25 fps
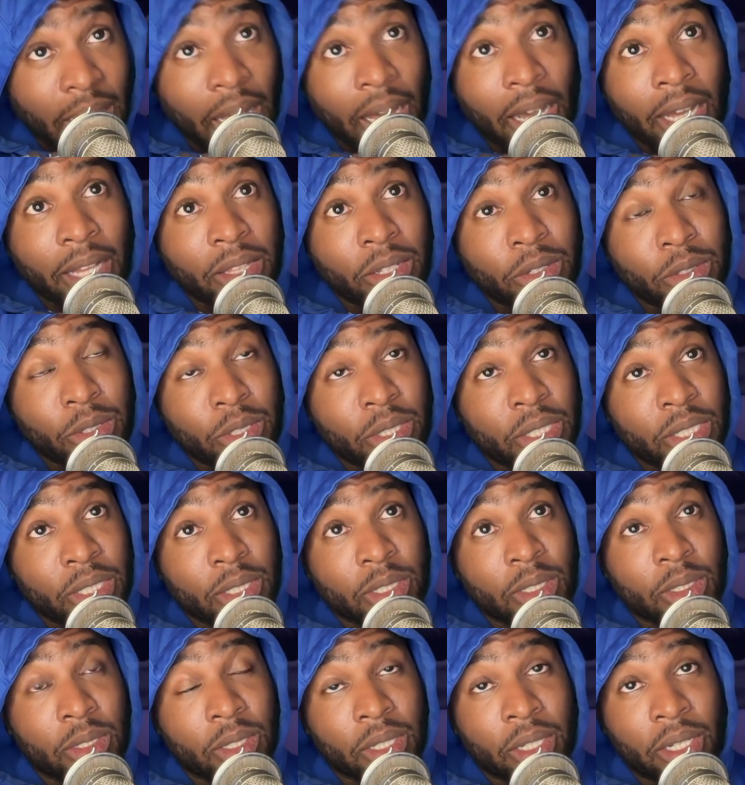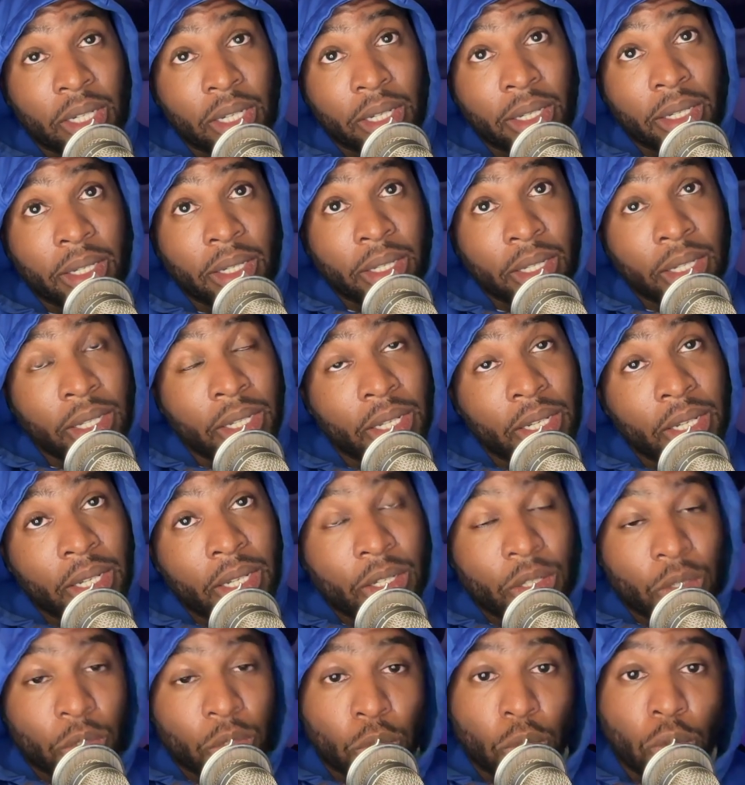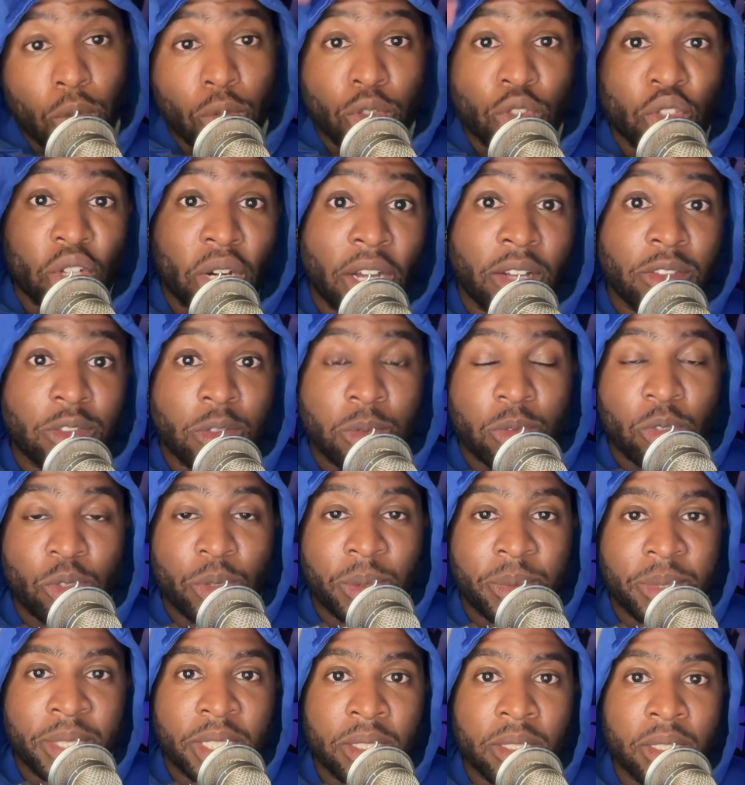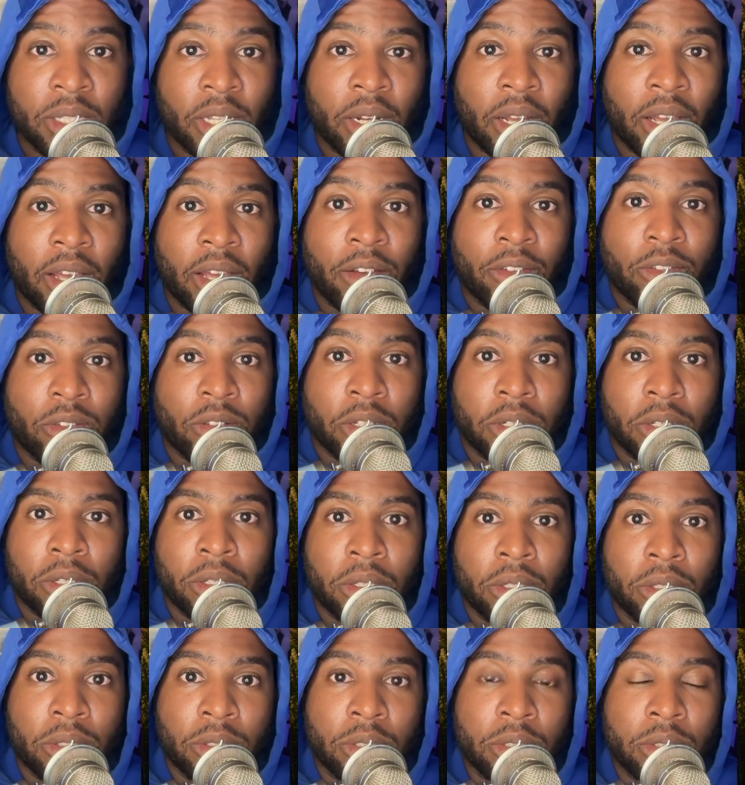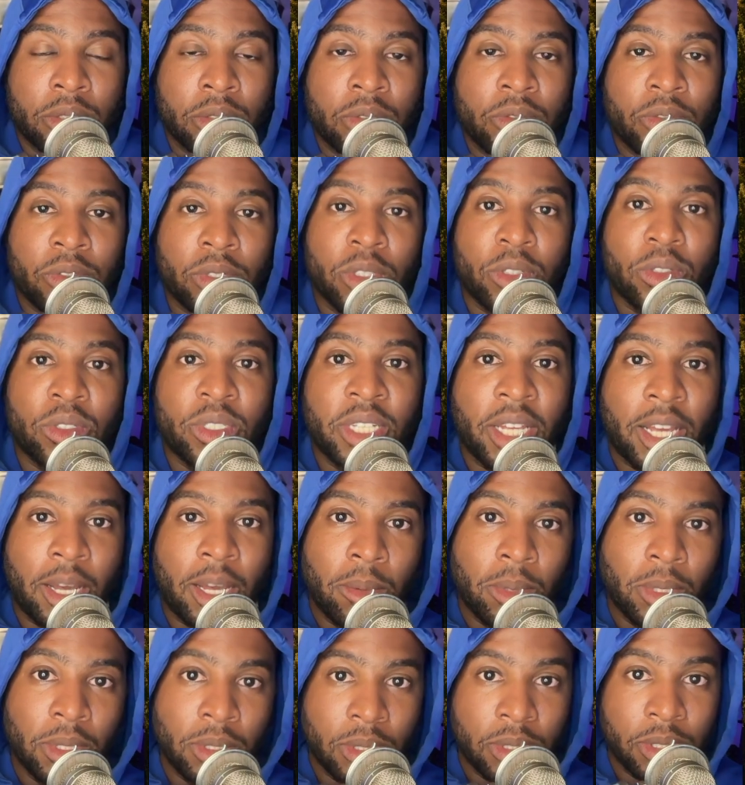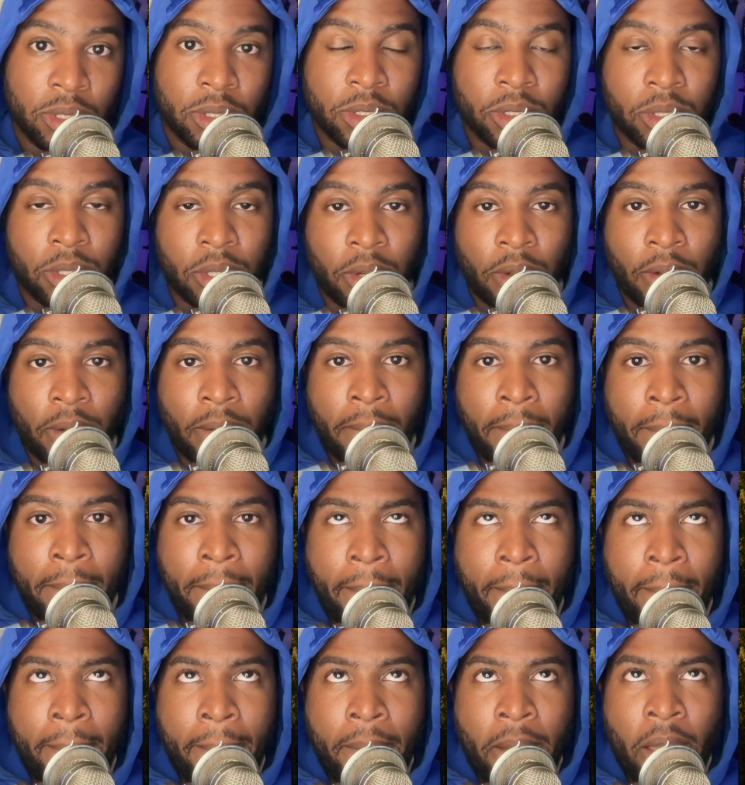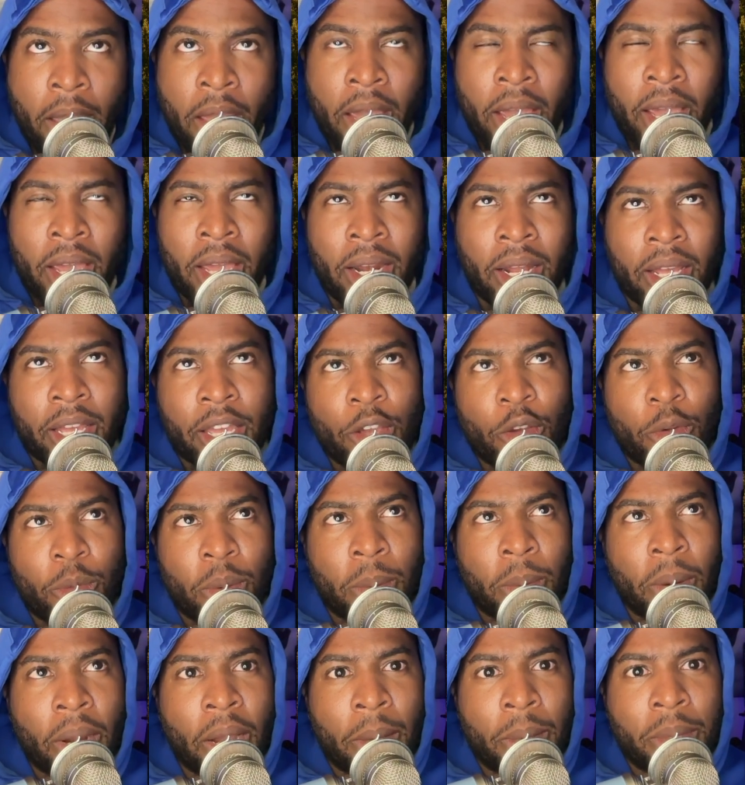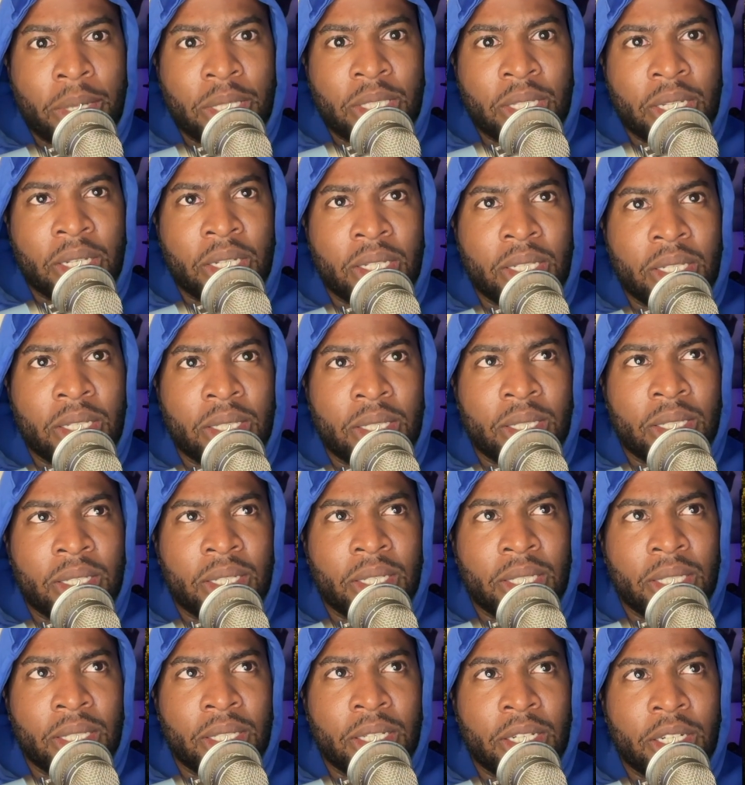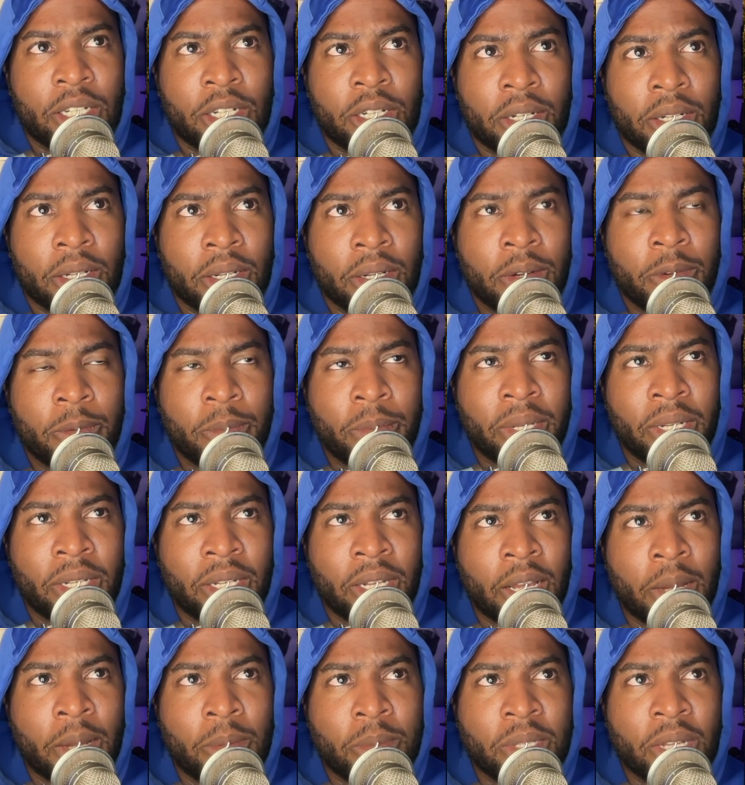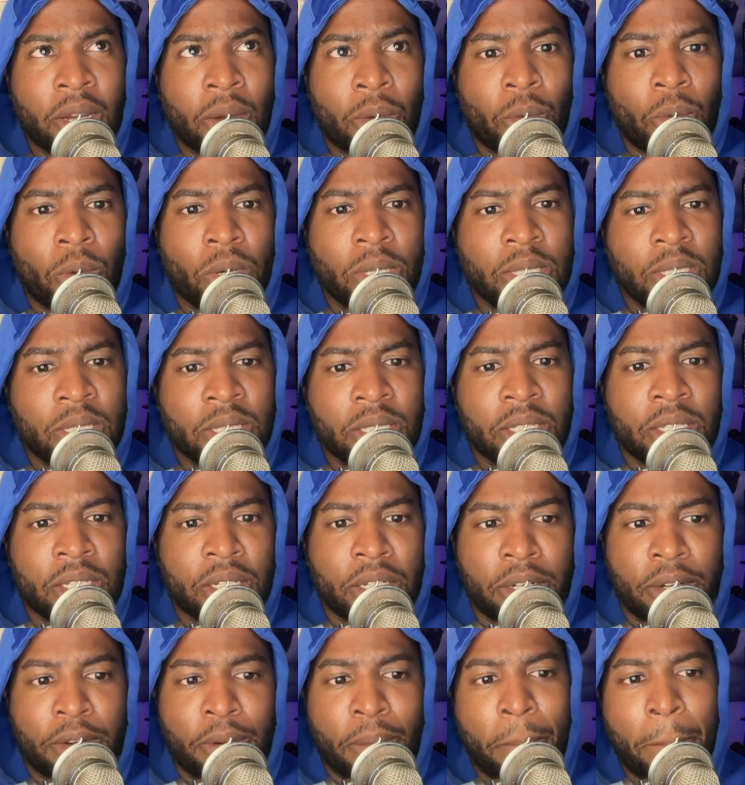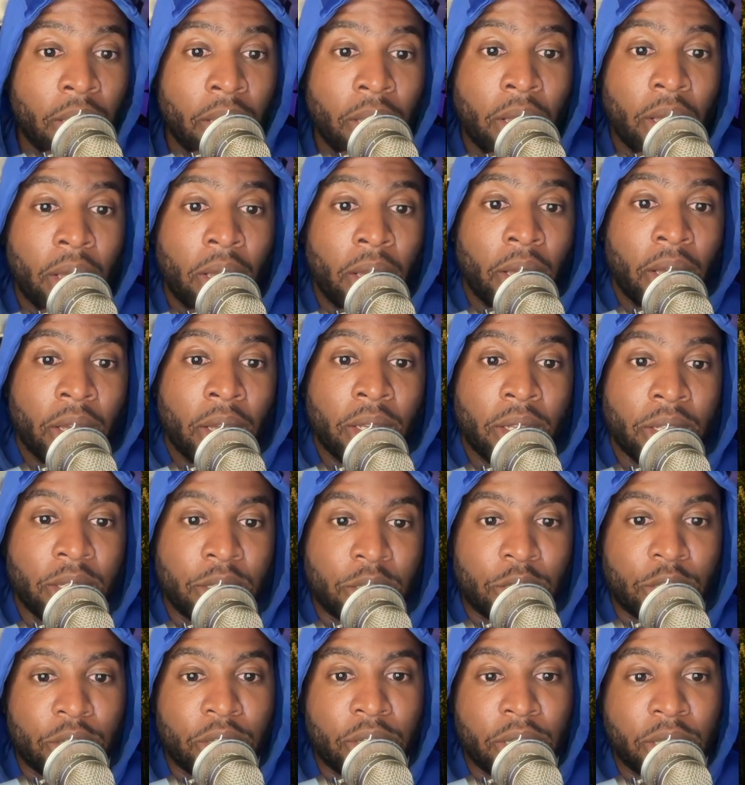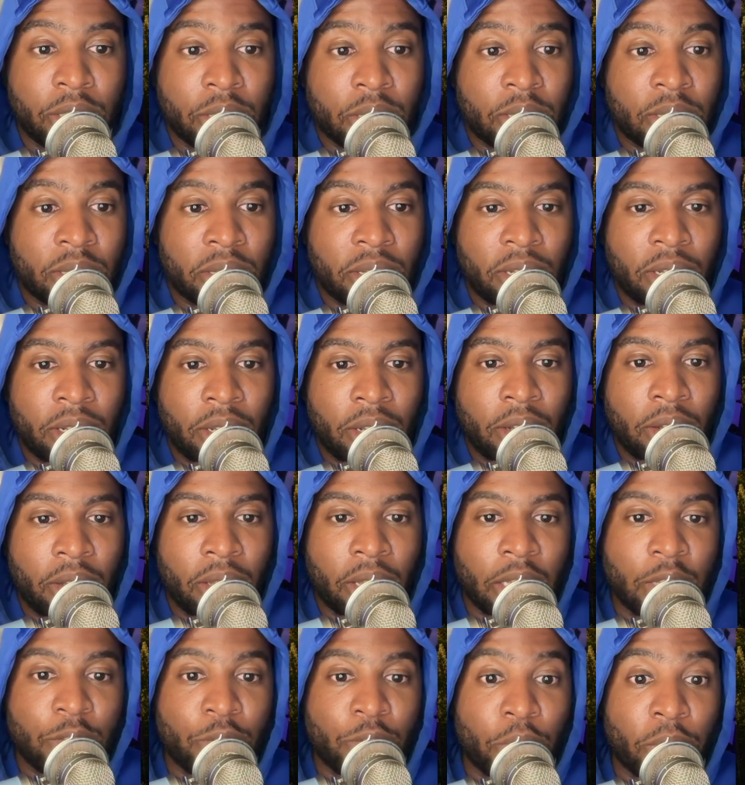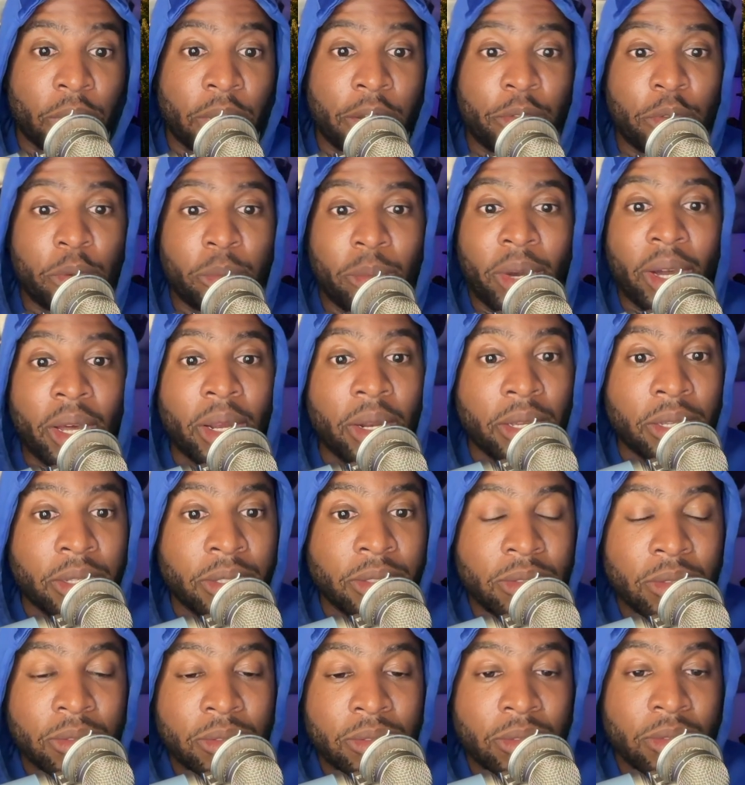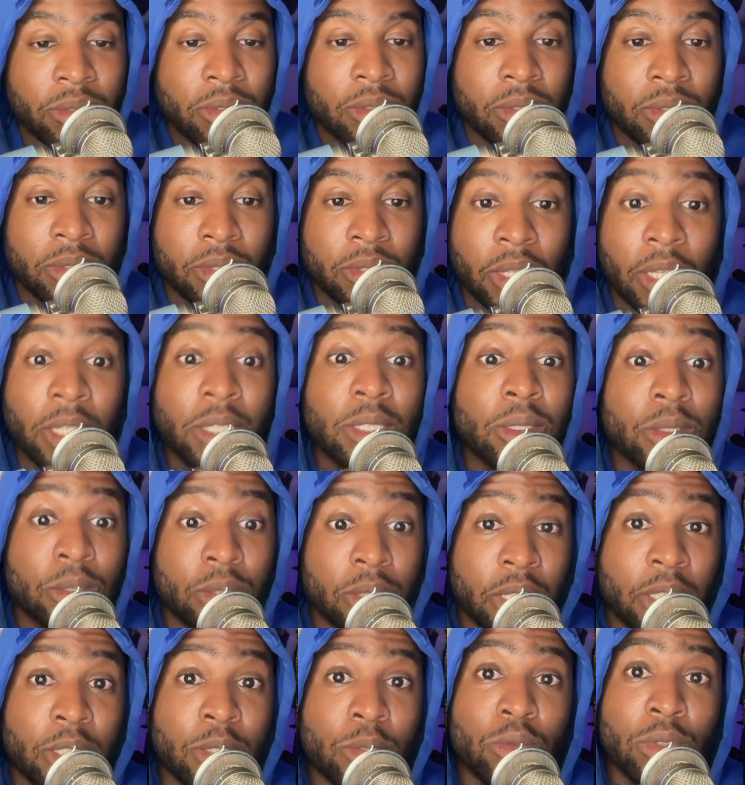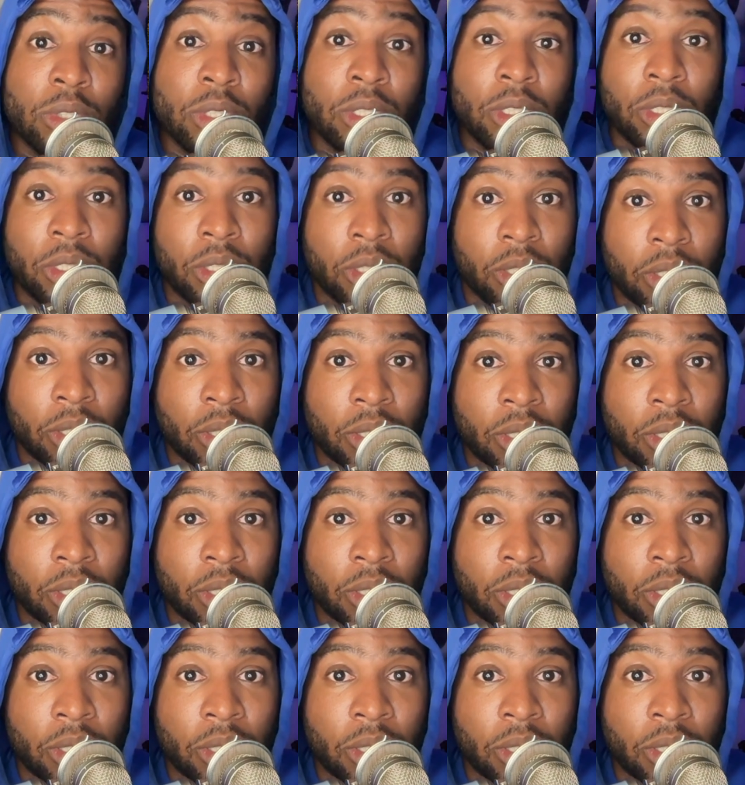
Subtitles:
There is a Google Drive subscription that I have for the girls for their tablets. And I can't remember how much that is a year, but it comes out once a year. Insurance, that's for everybody. That's really good.